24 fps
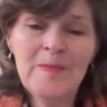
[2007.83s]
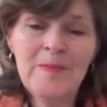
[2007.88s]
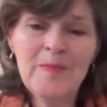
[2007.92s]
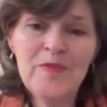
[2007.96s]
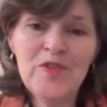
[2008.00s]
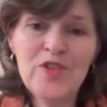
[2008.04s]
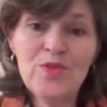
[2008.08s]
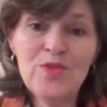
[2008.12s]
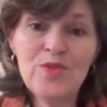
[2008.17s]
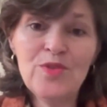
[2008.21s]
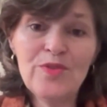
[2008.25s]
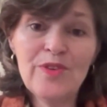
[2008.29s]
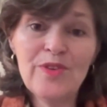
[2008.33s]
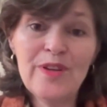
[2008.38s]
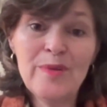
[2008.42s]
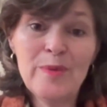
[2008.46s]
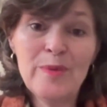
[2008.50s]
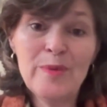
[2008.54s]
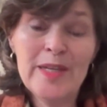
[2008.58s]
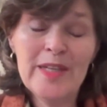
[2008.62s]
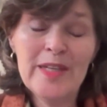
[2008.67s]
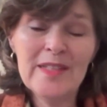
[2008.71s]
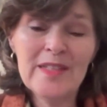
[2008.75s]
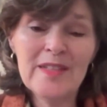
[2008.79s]
2-3
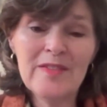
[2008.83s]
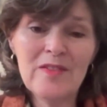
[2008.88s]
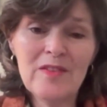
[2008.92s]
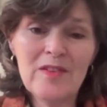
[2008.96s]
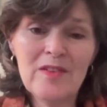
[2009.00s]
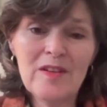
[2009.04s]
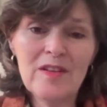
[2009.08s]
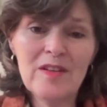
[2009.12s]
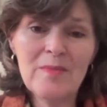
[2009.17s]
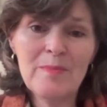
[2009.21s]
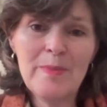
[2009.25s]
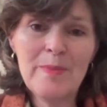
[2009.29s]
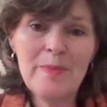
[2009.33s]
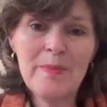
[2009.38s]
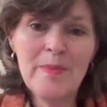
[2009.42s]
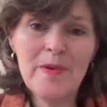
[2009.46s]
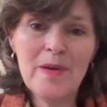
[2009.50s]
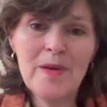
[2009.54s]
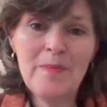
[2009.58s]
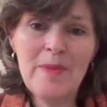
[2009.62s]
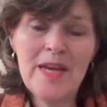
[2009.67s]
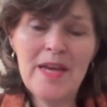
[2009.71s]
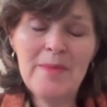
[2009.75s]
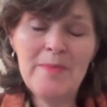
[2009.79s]
weeks of a
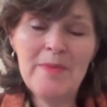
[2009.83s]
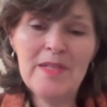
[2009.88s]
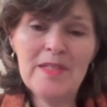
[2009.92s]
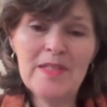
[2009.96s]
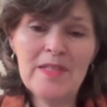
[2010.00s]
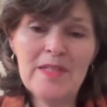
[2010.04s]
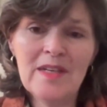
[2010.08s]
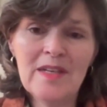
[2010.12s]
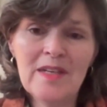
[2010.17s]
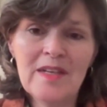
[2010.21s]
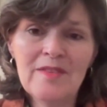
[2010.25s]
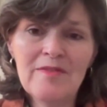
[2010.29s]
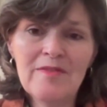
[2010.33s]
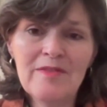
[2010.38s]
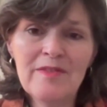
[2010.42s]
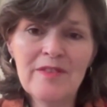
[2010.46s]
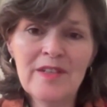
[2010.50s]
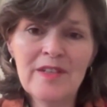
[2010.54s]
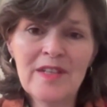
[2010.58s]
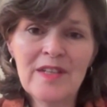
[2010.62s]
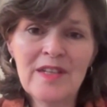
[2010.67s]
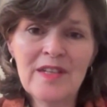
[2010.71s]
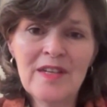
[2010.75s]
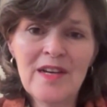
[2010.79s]
baby's life.
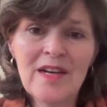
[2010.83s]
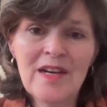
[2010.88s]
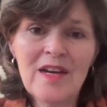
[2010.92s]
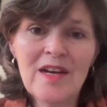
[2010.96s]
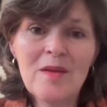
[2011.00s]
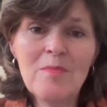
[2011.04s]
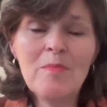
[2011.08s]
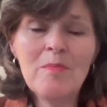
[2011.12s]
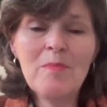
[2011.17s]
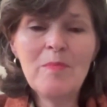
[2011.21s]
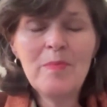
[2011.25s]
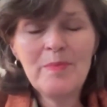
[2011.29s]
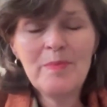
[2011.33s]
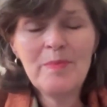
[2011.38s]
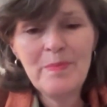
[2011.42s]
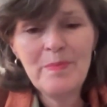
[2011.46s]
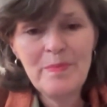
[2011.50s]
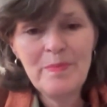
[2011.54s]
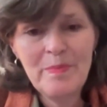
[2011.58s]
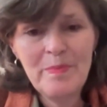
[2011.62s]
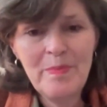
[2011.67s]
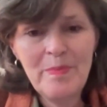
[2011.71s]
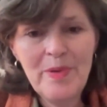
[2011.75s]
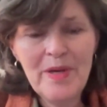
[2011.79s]

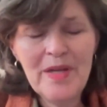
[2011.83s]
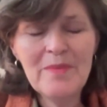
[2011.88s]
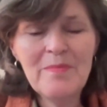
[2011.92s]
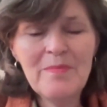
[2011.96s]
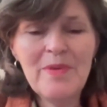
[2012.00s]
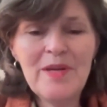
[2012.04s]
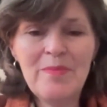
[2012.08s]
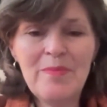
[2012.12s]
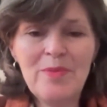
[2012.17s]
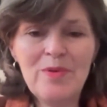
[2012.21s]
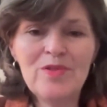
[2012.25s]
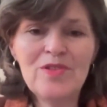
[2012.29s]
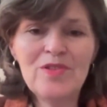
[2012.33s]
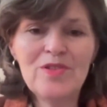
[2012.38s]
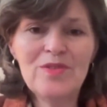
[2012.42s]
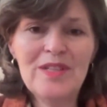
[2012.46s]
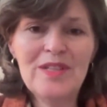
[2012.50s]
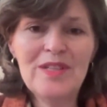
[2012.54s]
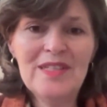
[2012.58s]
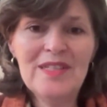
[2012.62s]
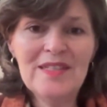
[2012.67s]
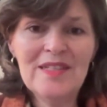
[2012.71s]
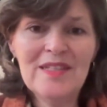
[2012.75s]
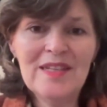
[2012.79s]
But people do
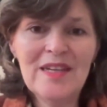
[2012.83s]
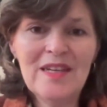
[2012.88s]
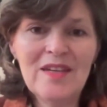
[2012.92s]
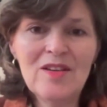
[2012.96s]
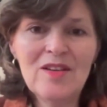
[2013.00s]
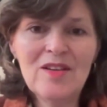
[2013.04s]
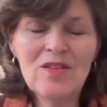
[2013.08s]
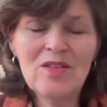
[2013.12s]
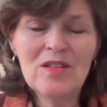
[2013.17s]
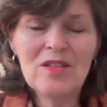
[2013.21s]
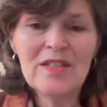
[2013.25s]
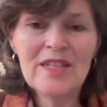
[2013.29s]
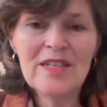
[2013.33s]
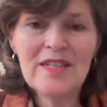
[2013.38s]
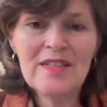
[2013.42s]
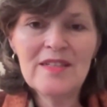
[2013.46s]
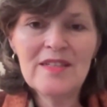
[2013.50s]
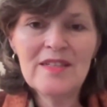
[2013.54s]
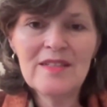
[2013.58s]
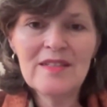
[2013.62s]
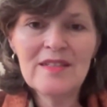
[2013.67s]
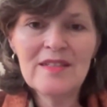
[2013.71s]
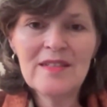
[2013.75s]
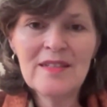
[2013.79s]
need to take
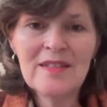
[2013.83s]
holidays.